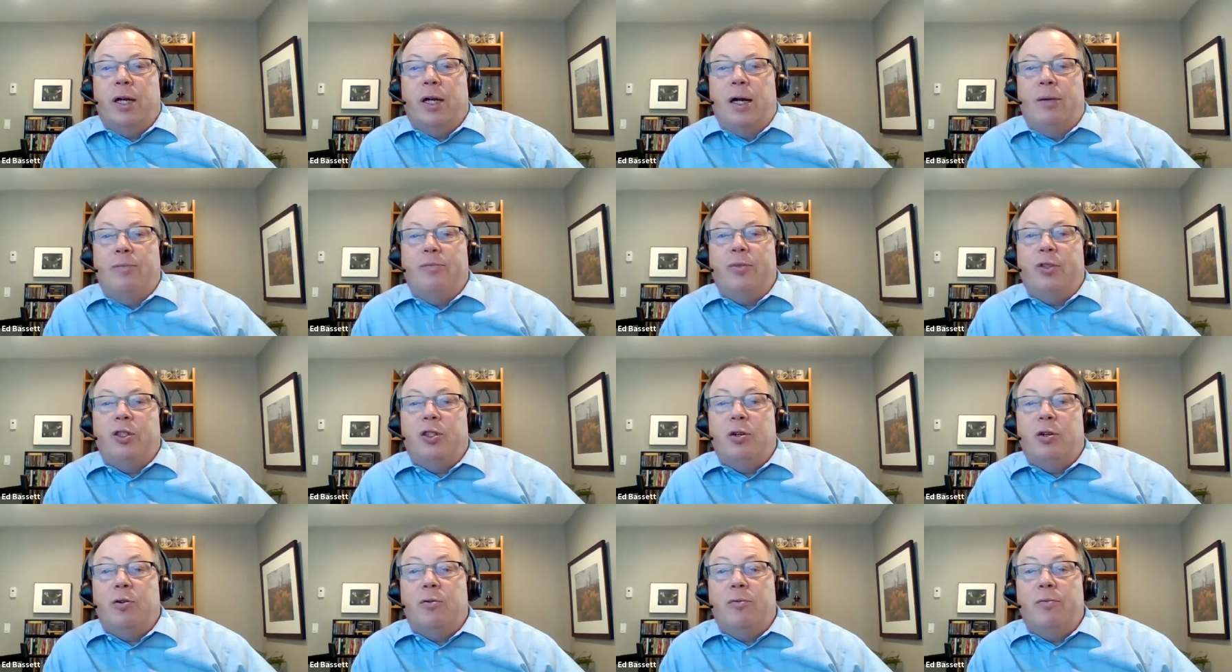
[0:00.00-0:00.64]
Um,
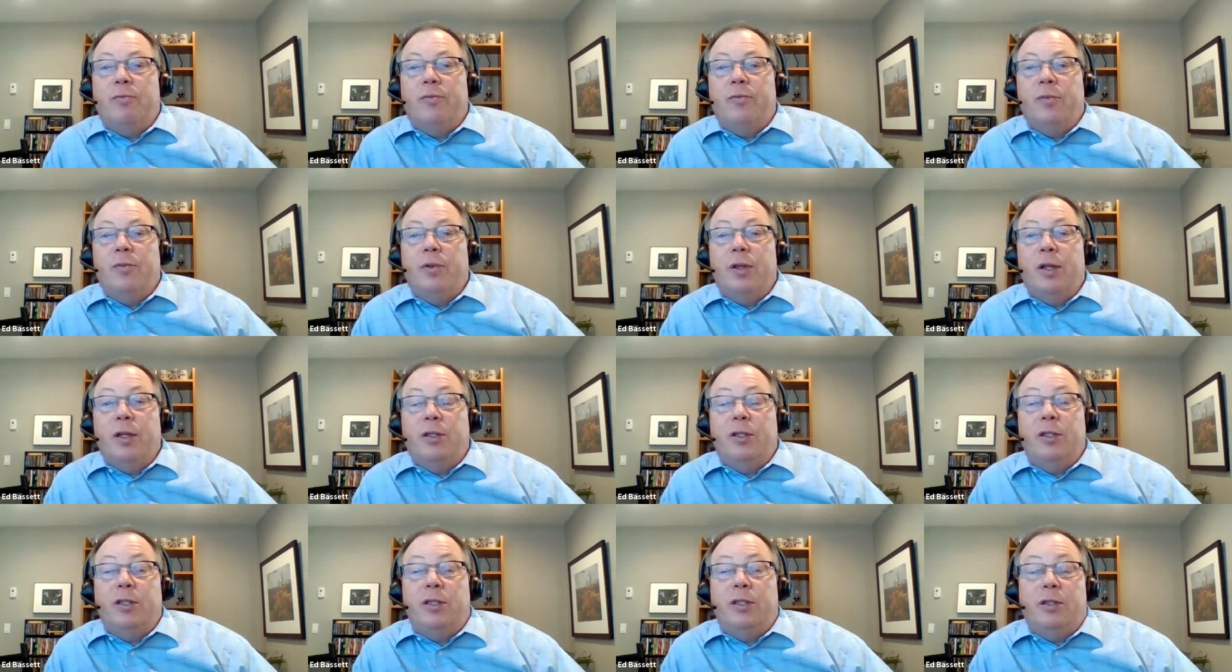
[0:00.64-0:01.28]
sure. So
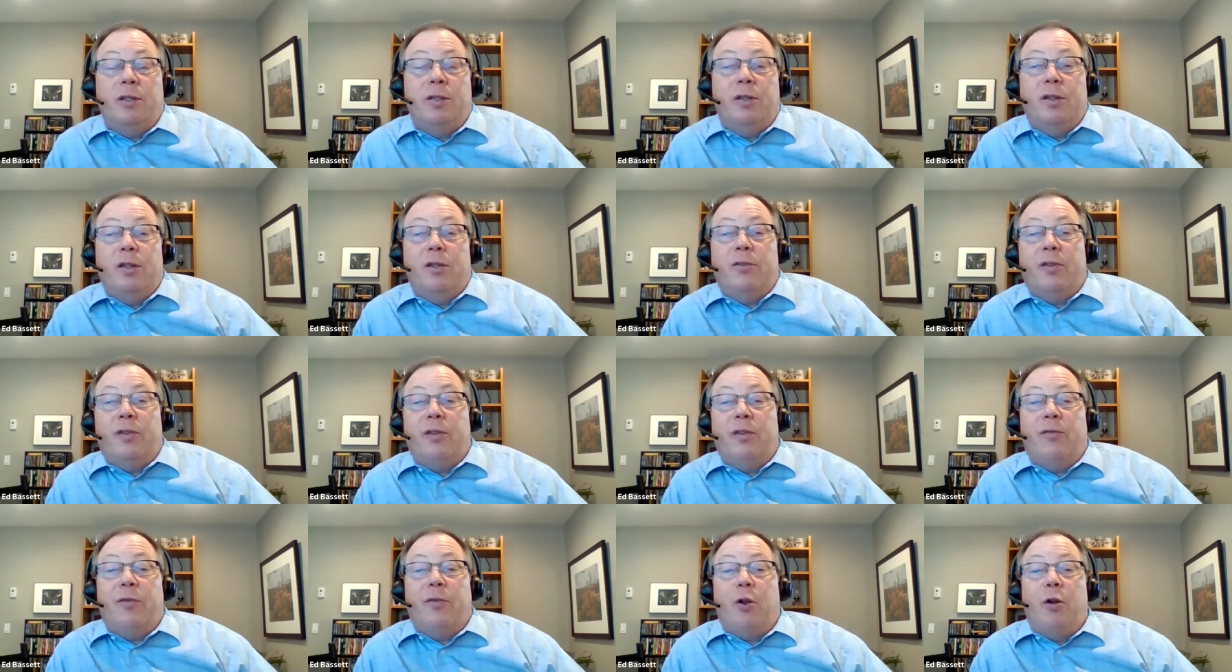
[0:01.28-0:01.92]
this is this
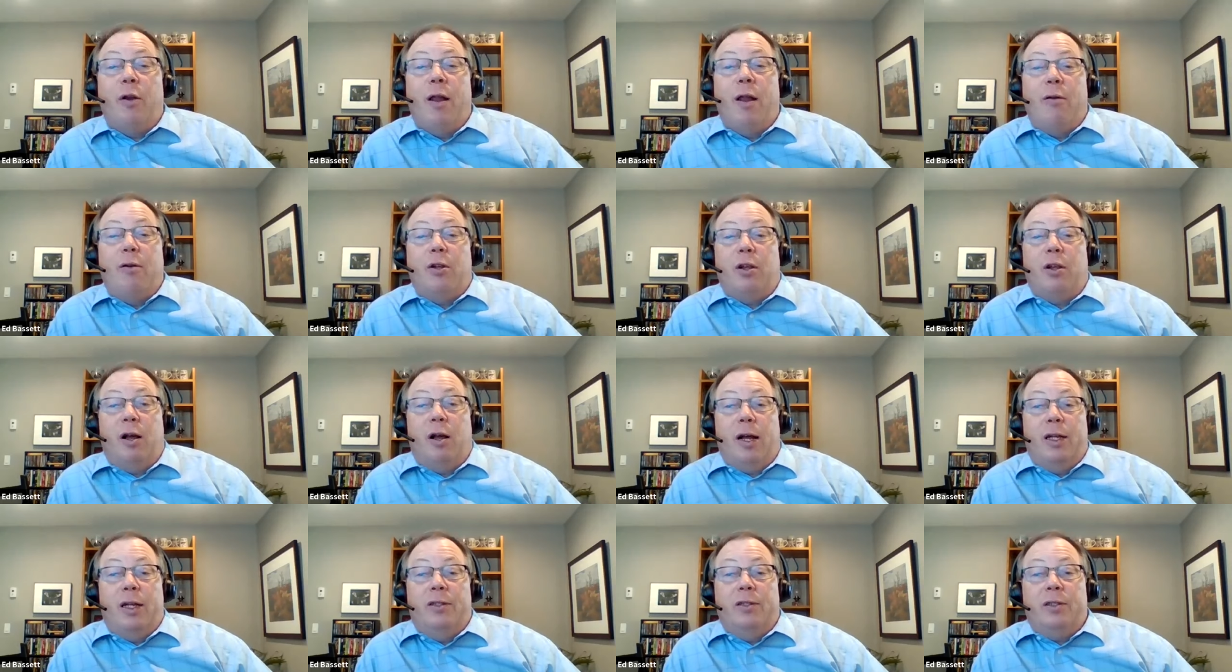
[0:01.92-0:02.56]
is the flow down
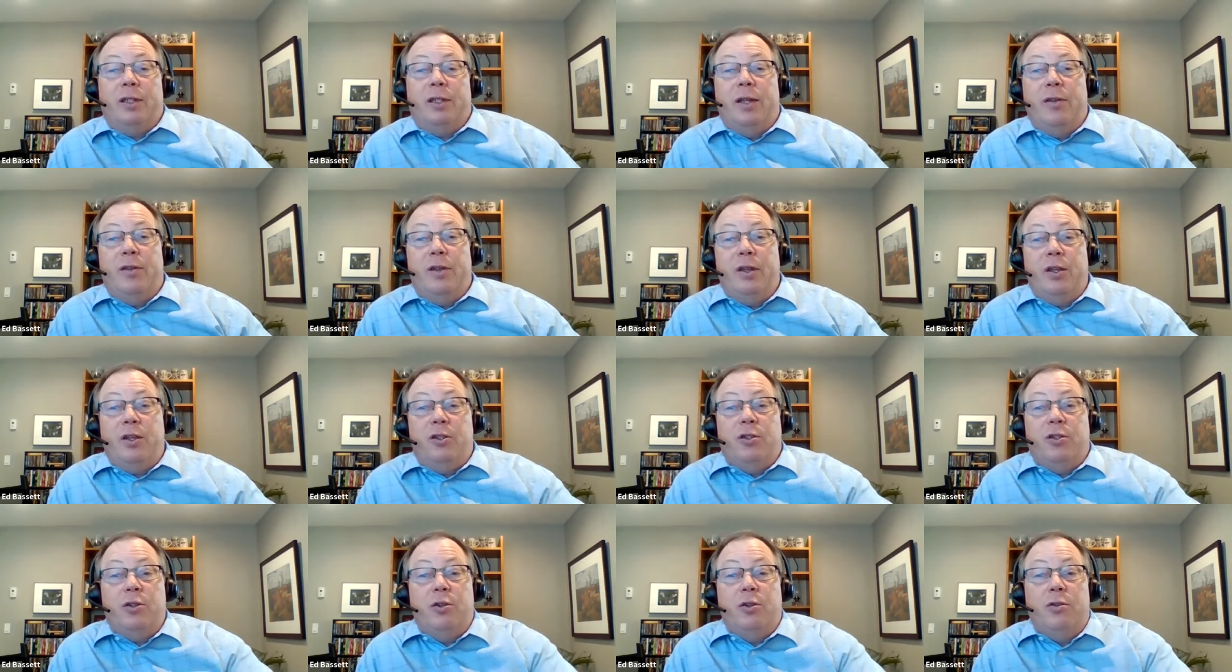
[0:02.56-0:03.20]
clause in
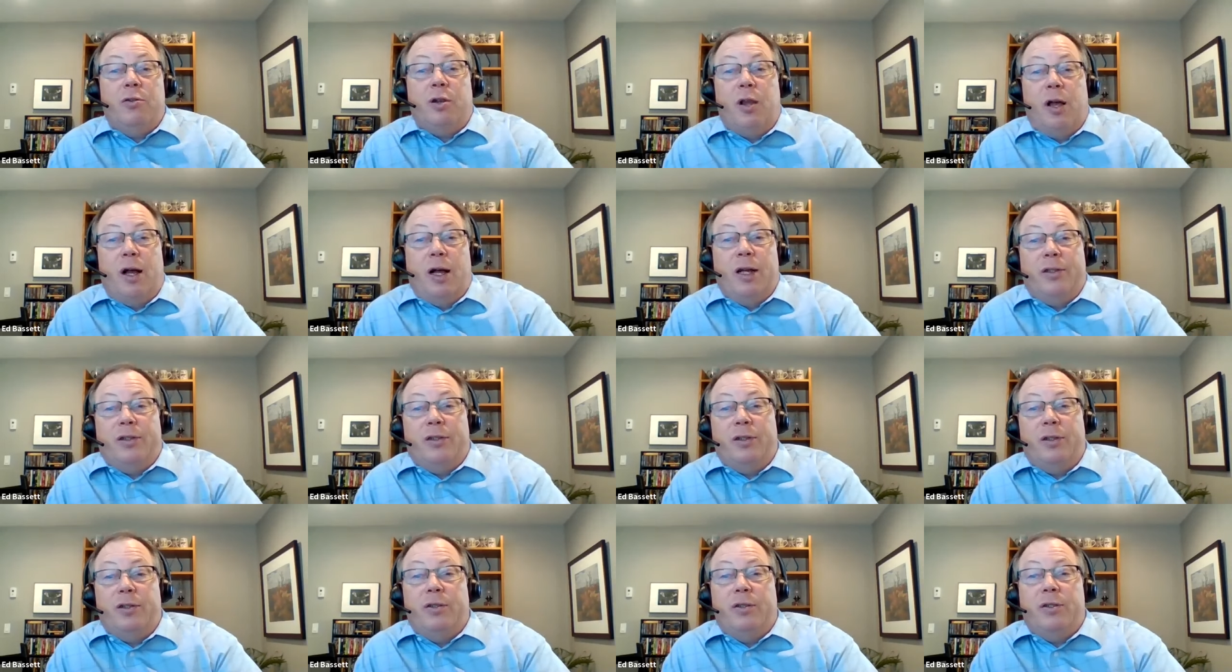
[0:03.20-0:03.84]
these new
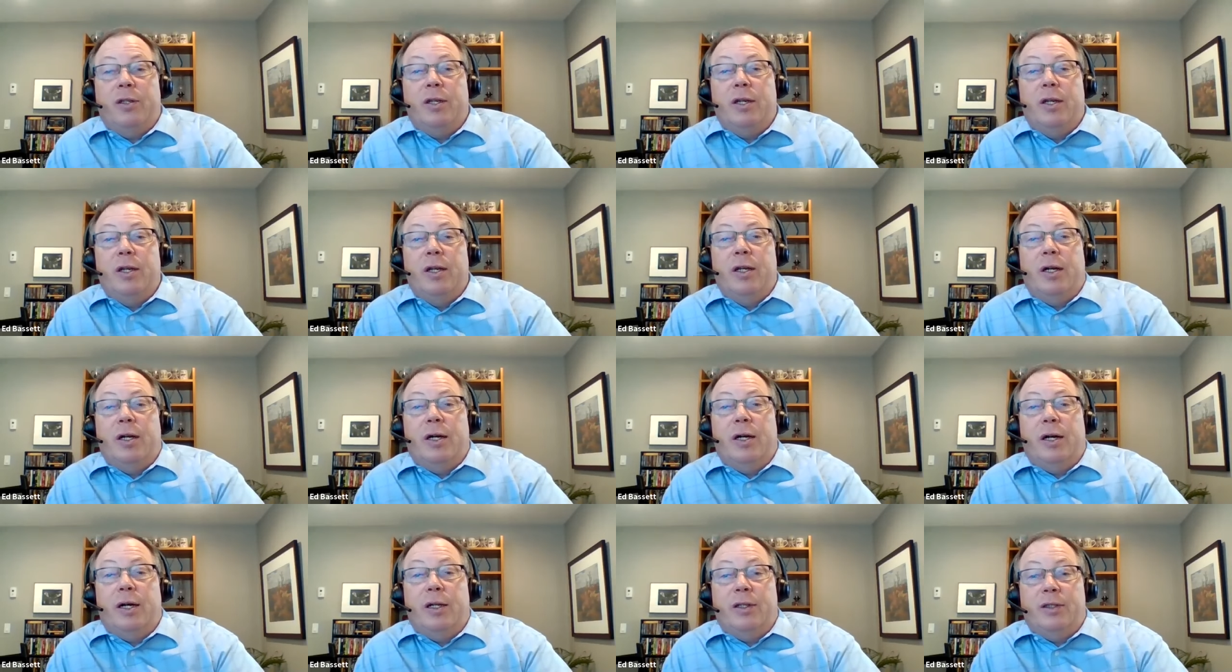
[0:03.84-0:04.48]
clauses
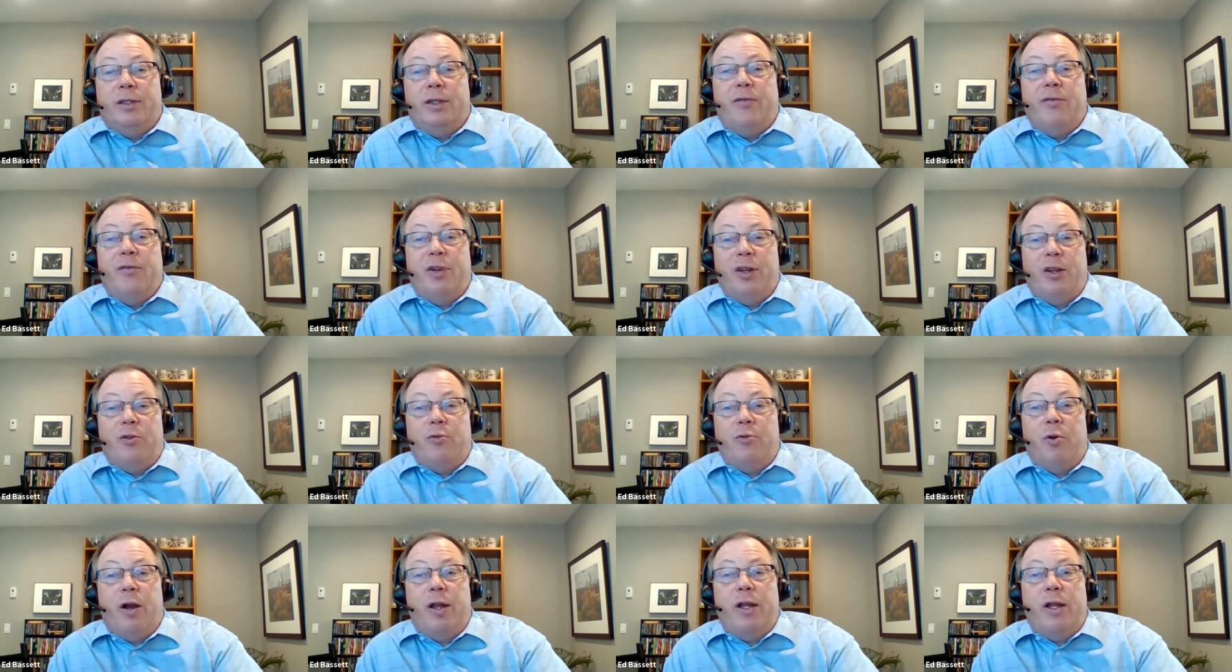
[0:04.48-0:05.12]
uh,
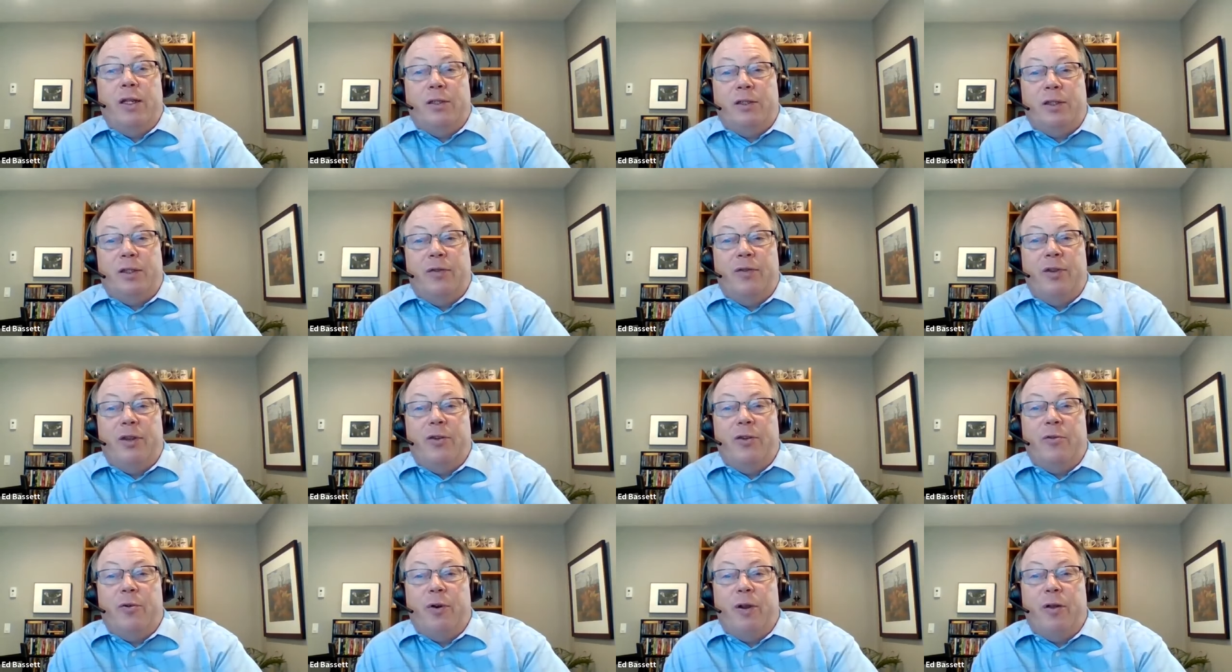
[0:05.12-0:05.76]
7020 and
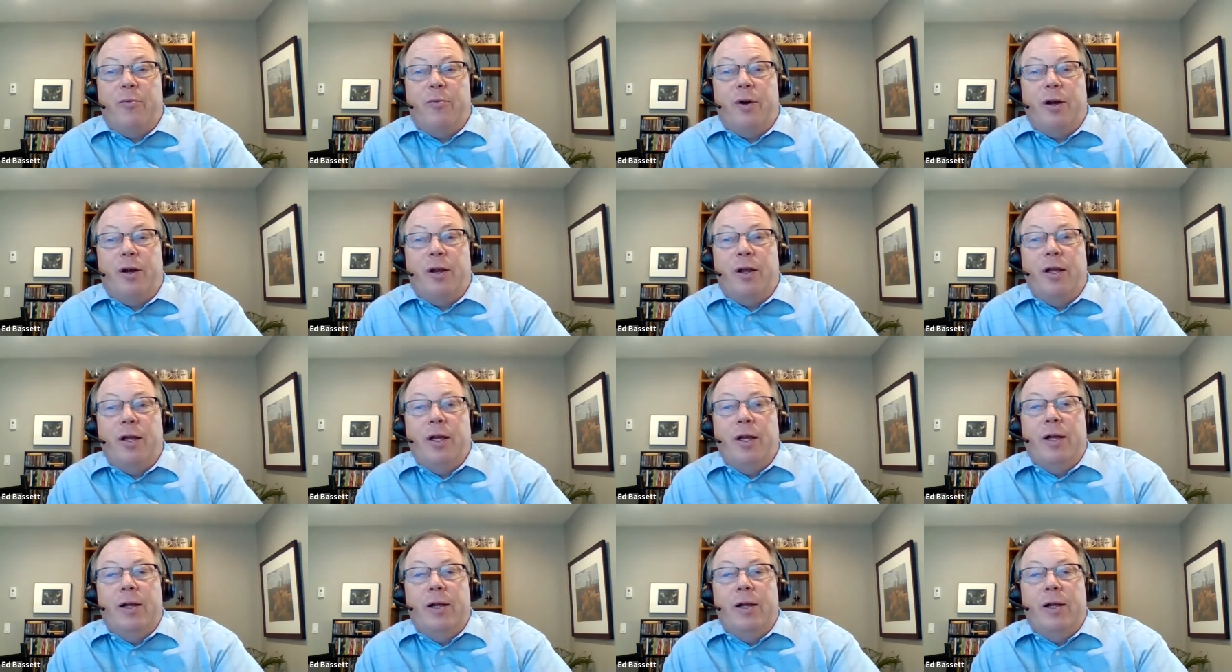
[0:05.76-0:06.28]
7021